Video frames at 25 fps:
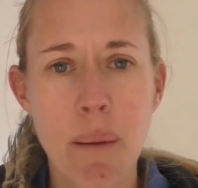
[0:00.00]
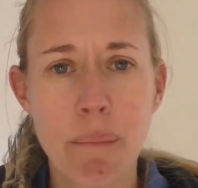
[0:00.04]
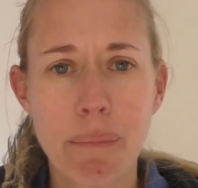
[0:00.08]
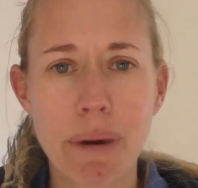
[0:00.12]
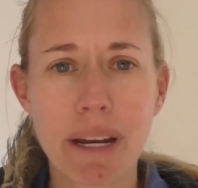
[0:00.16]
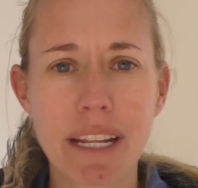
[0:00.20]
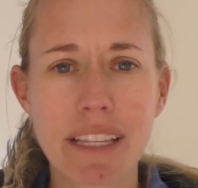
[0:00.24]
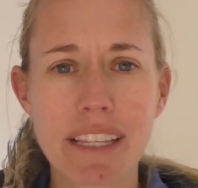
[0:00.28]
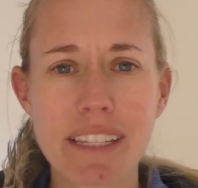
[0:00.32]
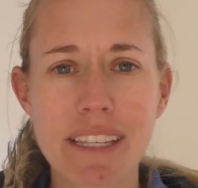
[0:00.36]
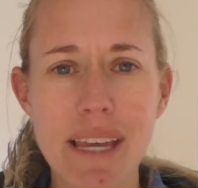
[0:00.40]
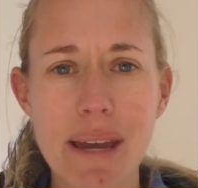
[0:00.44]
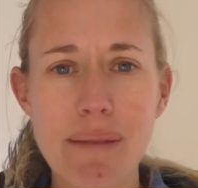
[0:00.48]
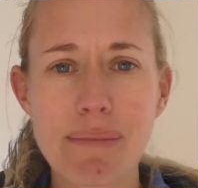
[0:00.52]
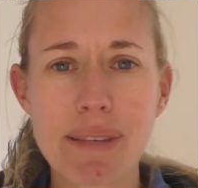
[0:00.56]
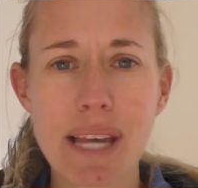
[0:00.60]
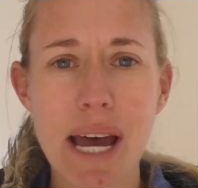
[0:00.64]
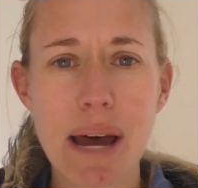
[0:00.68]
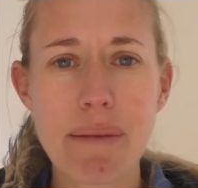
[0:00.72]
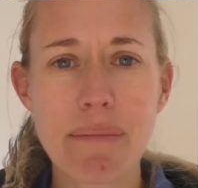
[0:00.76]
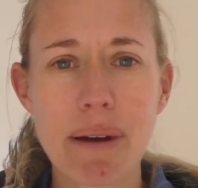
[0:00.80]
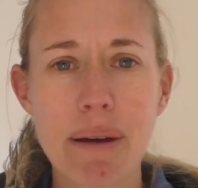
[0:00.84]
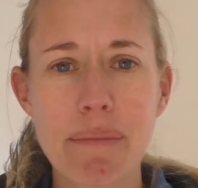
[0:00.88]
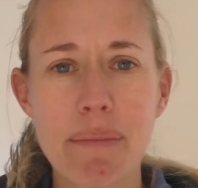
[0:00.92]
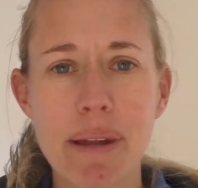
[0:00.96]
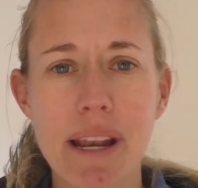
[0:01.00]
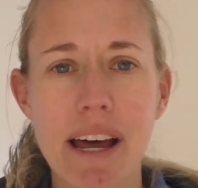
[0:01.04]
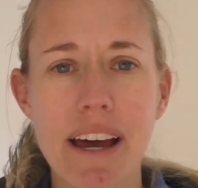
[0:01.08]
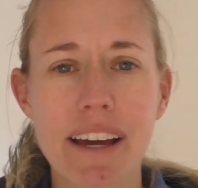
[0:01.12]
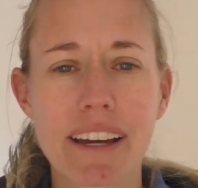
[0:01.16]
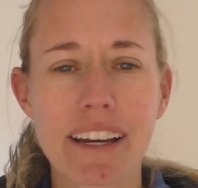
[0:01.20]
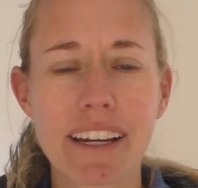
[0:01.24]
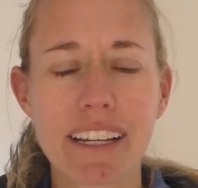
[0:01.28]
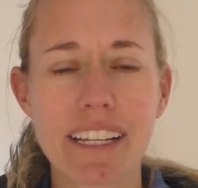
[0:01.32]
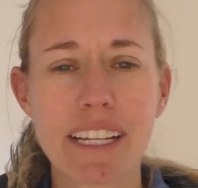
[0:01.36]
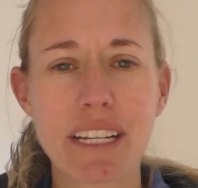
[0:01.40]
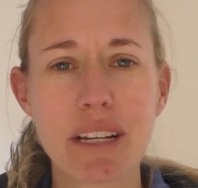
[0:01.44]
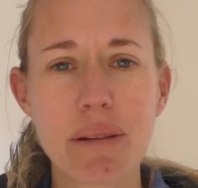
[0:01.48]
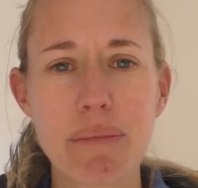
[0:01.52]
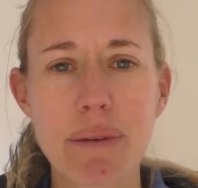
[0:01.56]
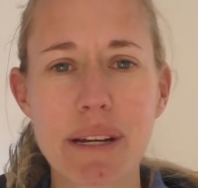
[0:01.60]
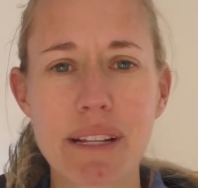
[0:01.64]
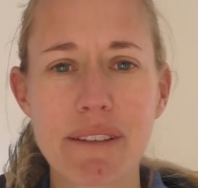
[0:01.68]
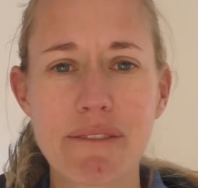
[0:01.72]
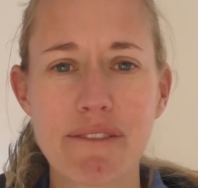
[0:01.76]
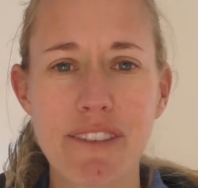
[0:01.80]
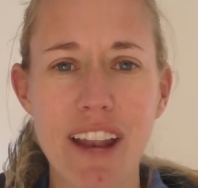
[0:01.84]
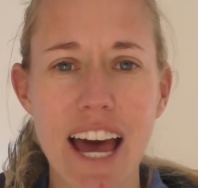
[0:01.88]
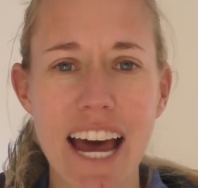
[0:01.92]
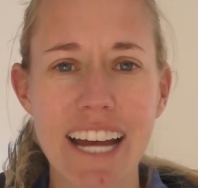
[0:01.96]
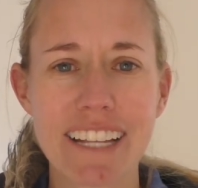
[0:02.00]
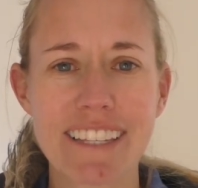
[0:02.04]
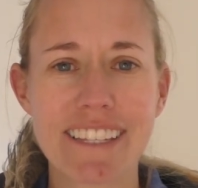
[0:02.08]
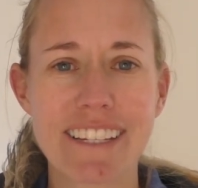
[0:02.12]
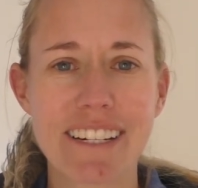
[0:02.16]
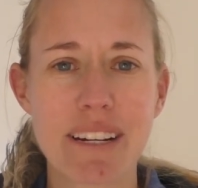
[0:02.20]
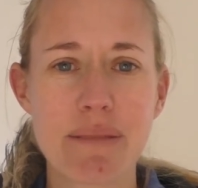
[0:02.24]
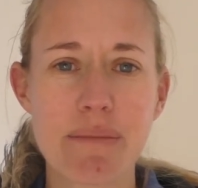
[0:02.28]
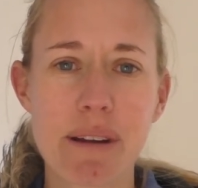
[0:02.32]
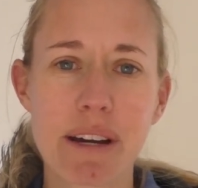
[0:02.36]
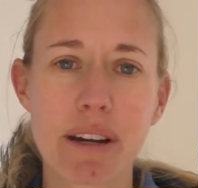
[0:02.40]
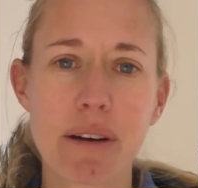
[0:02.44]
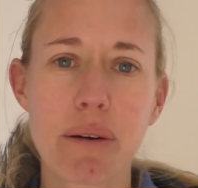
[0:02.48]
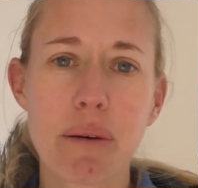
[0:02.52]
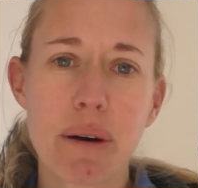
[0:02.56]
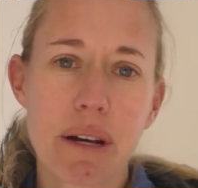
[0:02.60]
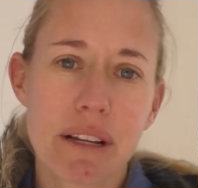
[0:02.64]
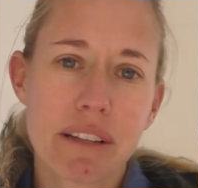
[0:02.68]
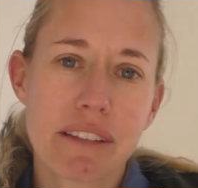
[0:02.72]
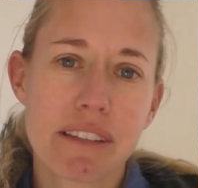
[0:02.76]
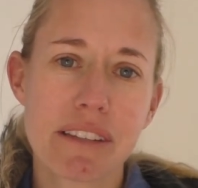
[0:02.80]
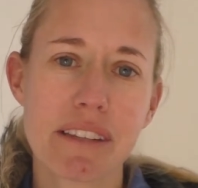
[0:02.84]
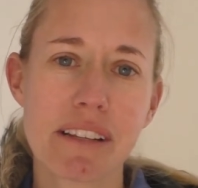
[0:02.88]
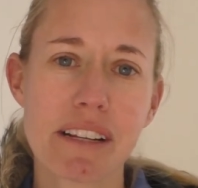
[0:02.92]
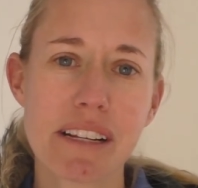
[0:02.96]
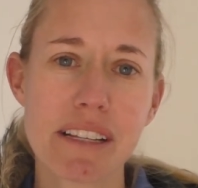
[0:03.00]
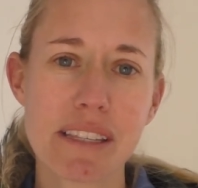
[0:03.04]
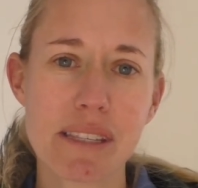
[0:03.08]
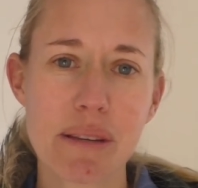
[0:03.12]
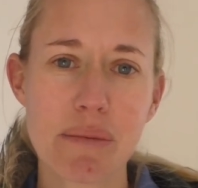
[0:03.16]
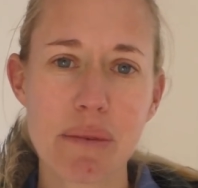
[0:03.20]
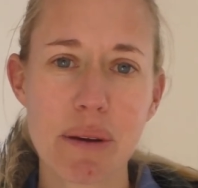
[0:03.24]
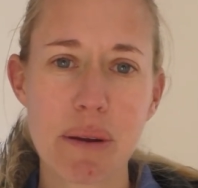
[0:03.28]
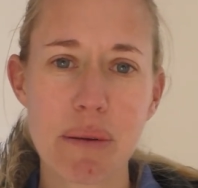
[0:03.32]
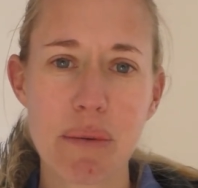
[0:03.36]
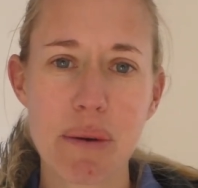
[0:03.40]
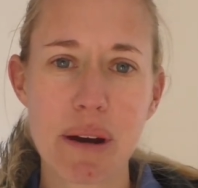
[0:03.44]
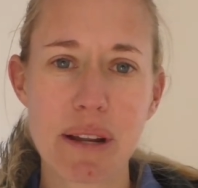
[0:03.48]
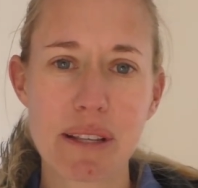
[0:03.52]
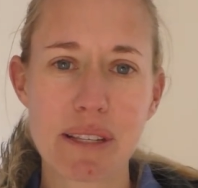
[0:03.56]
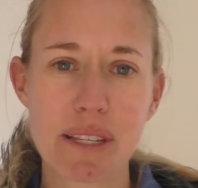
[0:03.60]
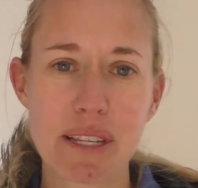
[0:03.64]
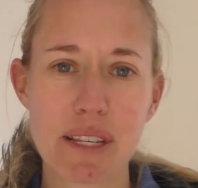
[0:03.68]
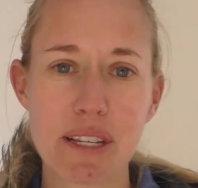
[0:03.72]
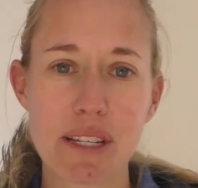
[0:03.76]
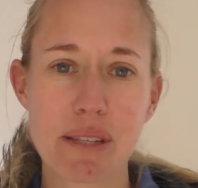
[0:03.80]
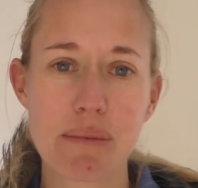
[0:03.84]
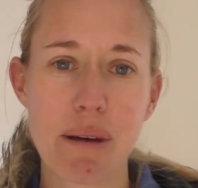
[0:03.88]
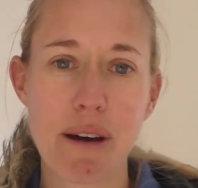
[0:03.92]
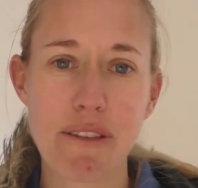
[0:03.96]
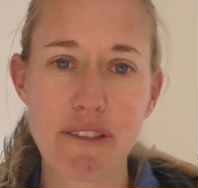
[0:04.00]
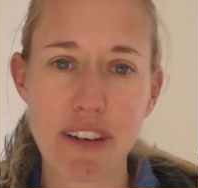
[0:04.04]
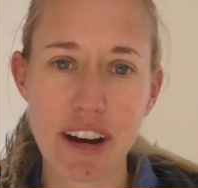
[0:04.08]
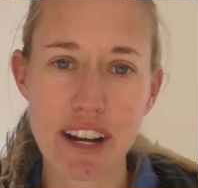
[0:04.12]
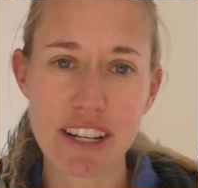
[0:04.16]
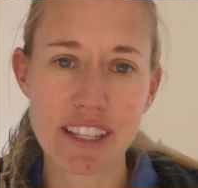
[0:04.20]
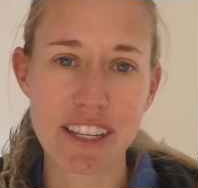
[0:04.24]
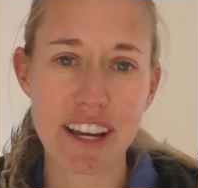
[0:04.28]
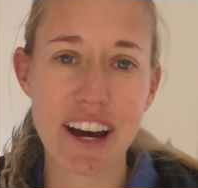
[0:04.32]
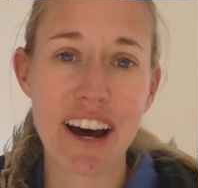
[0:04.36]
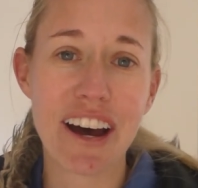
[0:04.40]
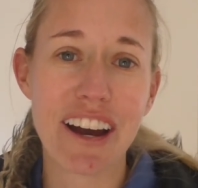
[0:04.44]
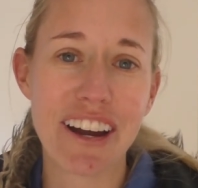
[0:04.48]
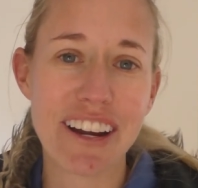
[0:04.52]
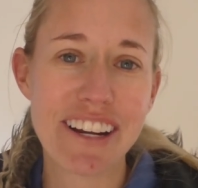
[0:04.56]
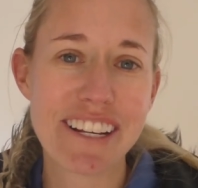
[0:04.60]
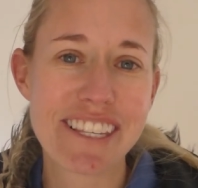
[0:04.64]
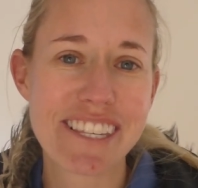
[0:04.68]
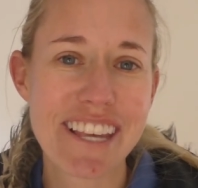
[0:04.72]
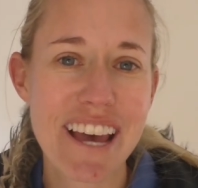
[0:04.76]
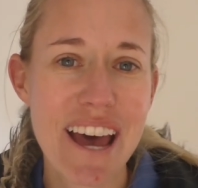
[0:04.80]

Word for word: But at the same time, I'm like a little bit flattered. I'm like, oh, well, so at least somebody wants to use my photos.